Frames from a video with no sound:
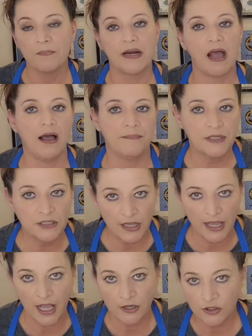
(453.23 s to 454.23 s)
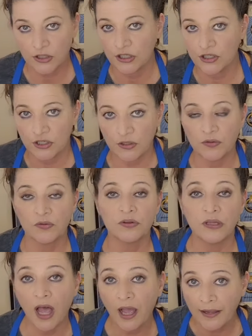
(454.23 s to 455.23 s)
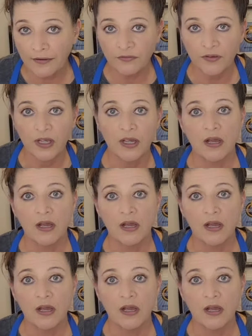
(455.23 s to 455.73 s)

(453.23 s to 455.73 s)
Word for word: but I'm going to actually show you live